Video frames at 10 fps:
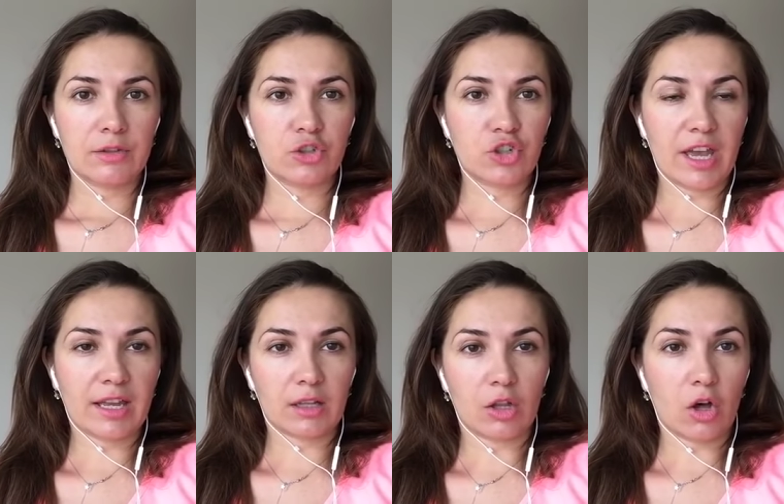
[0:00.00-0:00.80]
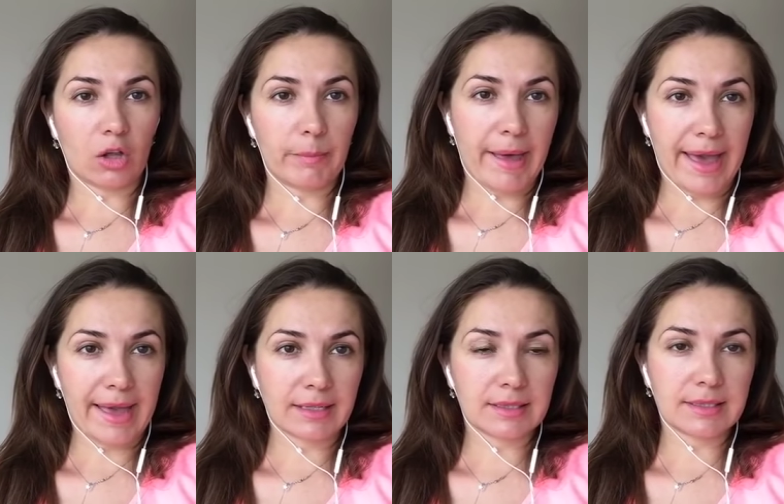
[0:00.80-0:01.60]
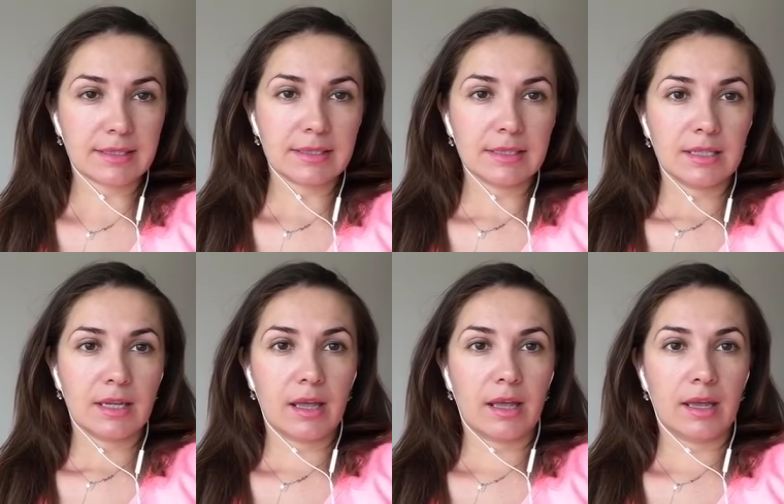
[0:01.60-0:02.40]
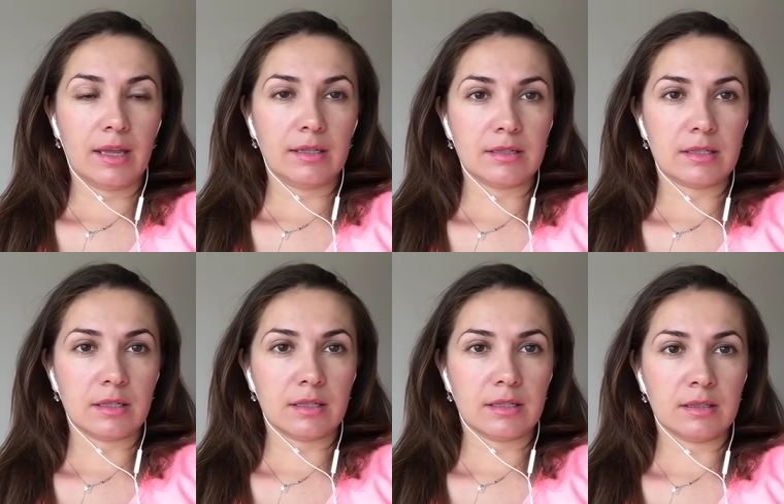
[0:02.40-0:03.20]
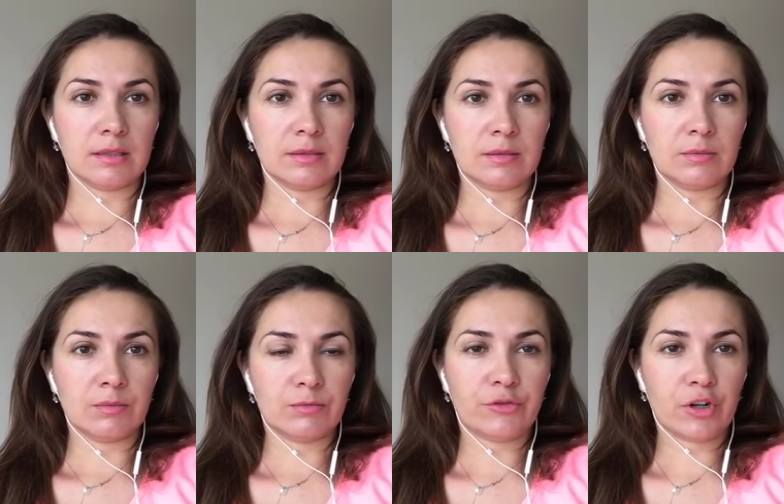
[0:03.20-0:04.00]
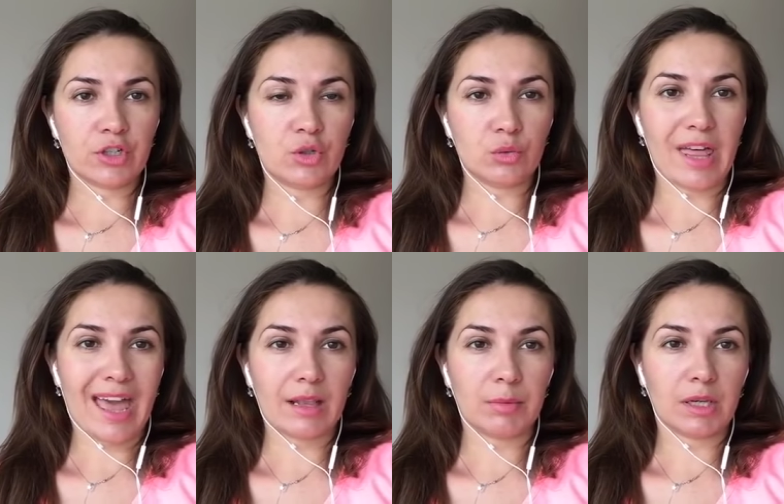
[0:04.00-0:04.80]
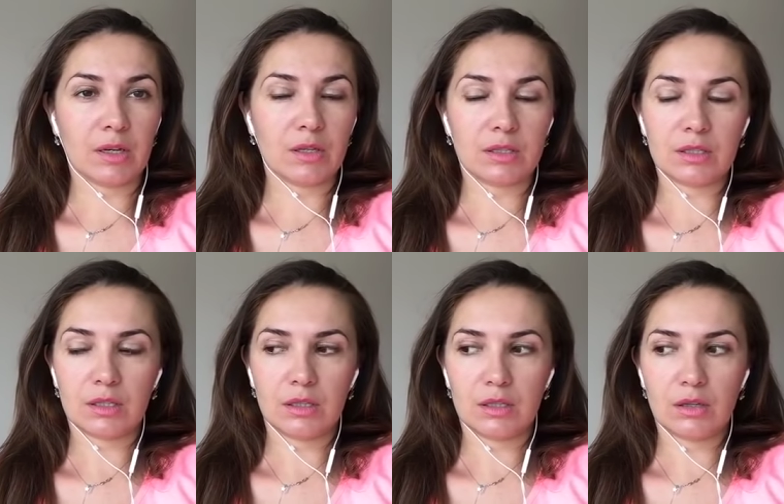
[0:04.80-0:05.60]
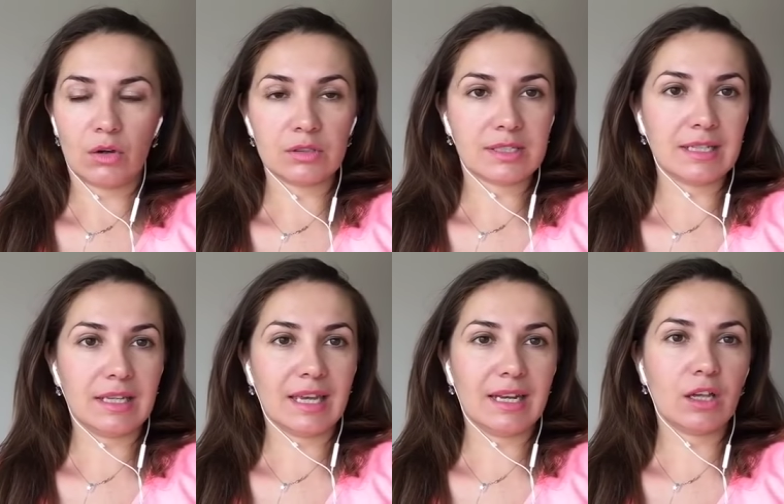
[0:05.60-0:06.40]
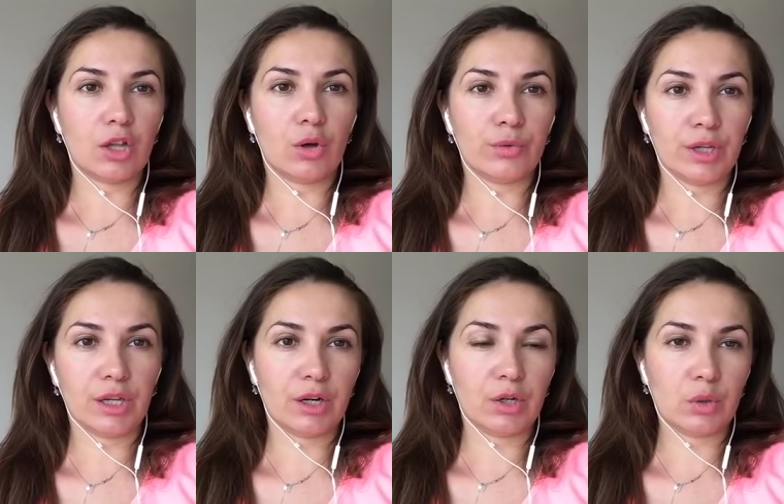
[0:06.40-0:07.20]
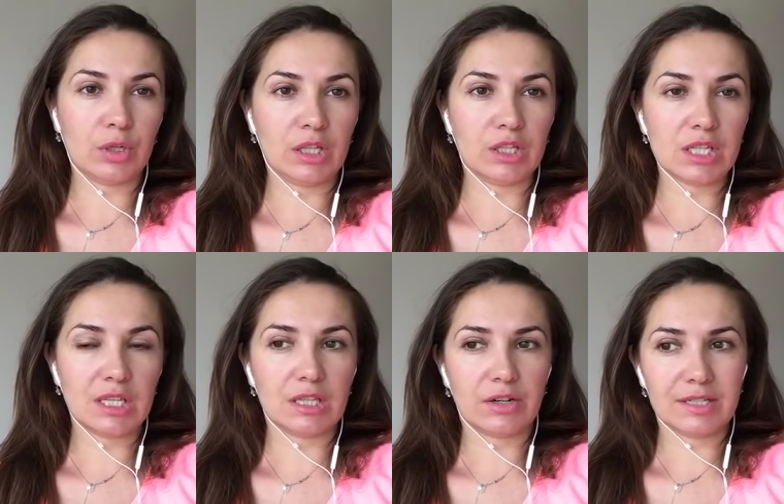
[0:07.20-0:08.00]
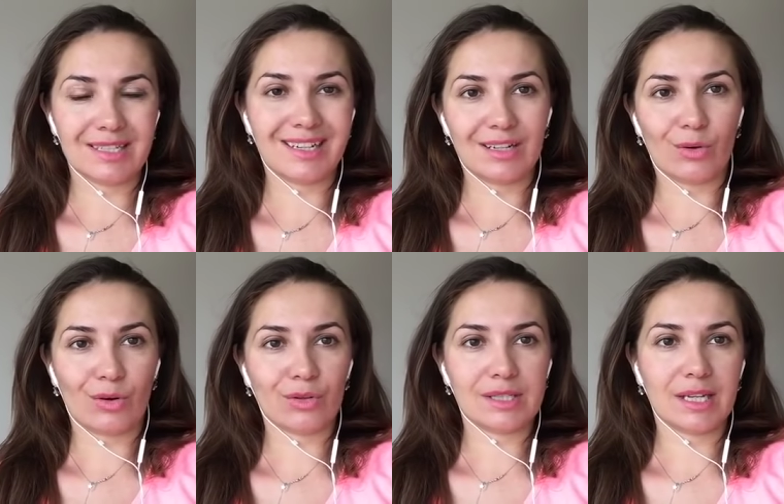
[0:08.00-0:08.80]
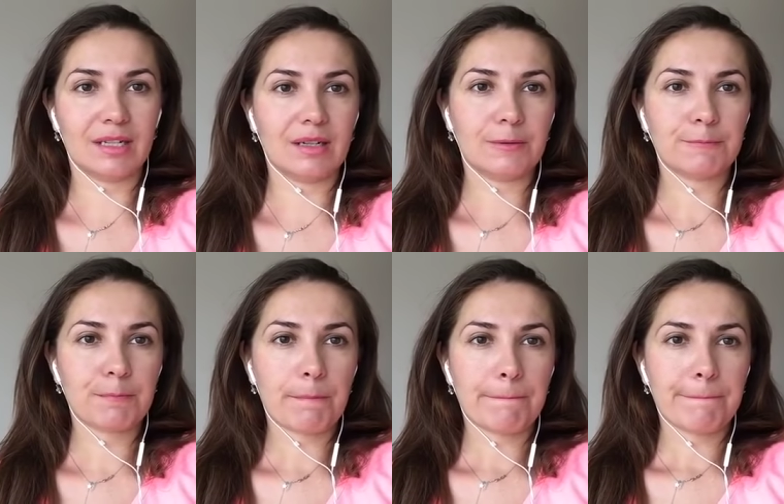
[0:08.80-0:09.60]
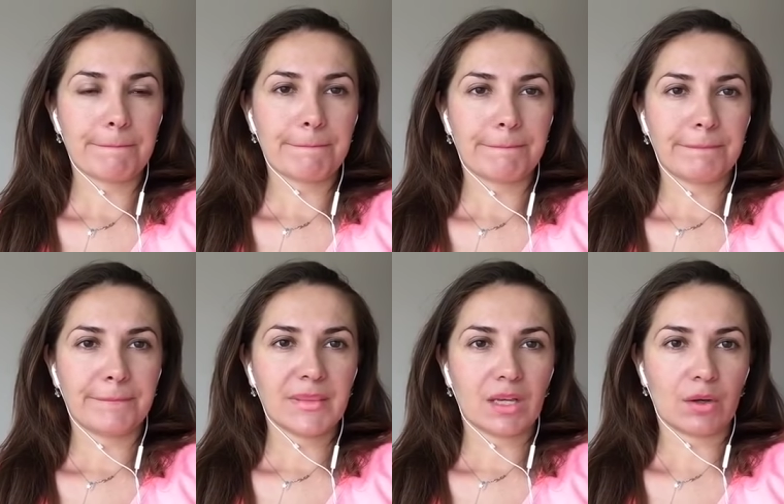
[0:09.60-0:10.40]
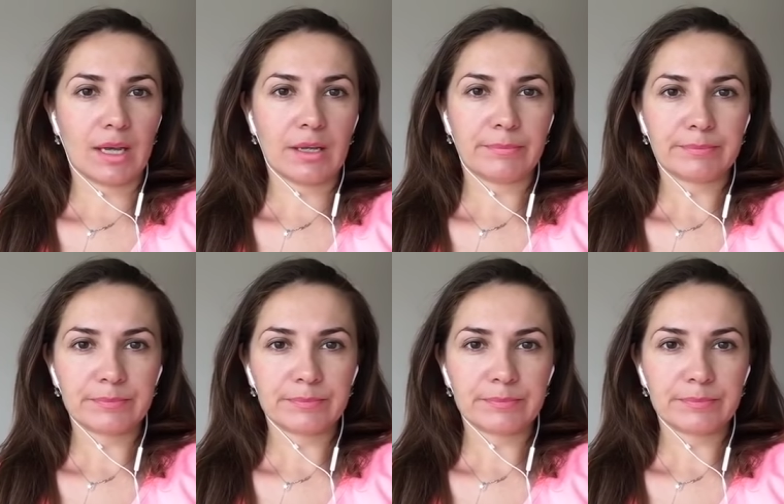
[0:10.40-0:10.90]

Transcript: Check local banks, and first do that, because honestly, getting a loan here, you need either resident or cosigner, okay?